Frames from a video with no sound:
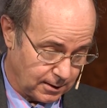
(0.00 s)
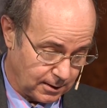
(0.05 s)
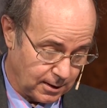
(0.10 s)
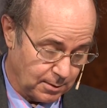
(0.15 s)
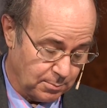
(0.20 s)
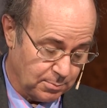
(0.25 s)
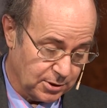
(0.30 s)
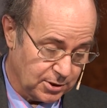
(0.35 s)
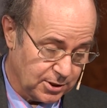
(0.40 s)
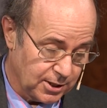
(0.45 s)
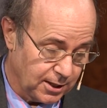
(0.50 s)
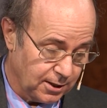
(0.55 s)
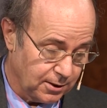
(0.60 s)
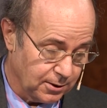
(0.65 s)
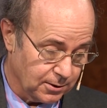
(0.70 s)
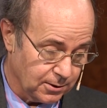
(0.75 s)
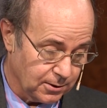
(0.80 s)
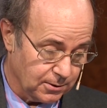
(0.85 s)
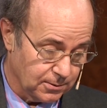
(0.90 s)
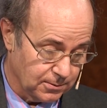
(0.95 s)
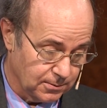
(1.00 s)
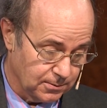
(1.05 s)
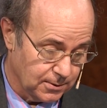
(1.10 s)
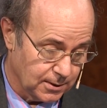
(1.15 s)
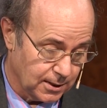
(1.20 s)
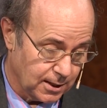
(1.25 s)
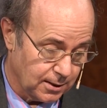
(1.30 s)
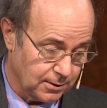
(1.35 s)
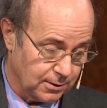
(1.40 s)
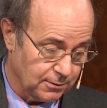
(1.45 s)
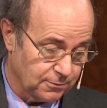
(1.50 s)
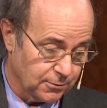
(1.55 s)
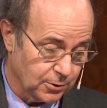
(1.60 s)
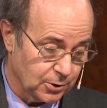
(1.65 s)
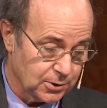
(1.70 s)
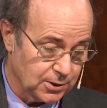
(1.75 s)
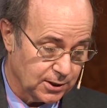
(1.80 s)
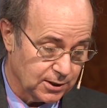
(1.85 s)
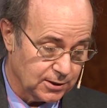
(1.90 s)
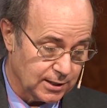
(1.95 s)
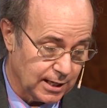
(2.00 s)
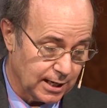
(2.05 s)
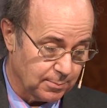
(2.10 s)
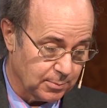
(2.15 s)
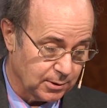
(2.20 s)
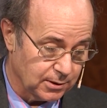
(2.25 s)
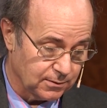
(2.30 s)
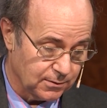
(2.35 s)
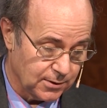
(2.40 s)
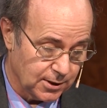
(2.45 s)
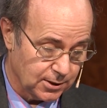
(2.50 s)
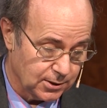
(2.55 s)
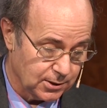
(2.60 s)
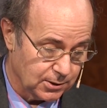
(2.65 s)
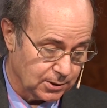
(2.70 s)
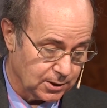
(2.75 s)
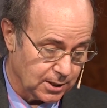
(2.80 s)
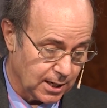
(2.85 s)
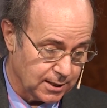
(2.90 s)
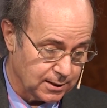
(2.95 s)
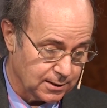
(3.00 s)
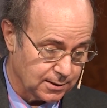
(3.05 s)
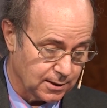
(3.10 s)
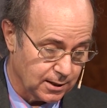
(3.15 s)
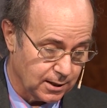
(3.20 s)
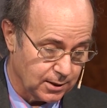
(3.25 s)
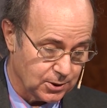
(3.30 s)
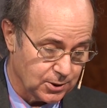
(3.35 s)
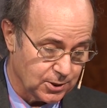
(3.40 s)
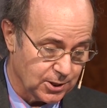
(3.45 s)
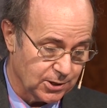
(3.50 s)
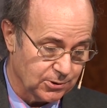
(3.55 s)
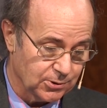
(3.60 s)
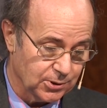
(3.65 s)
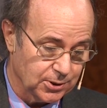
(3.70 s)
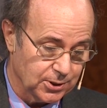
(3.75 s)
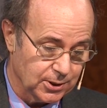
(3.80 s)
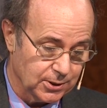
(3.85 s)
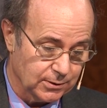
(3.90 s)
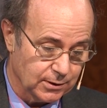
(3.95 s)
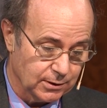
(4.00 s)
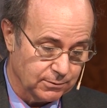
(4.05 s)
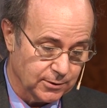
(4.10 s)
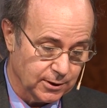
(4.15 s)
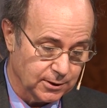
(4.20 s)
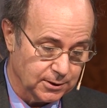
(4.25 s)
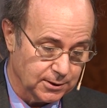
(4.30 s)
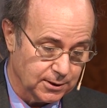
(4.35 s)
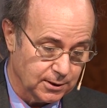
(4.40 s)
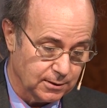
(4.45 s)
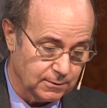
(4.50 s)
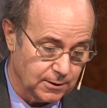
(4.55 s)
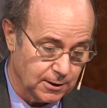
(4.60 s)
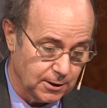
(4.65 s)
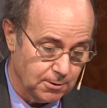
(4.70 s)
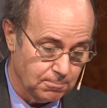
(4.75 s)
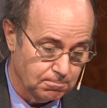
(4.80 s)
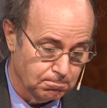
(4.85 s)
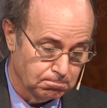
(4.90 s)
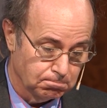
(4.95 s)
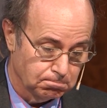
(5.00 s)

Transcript: In particular, the first example of this was Einstein's general theory of relativity,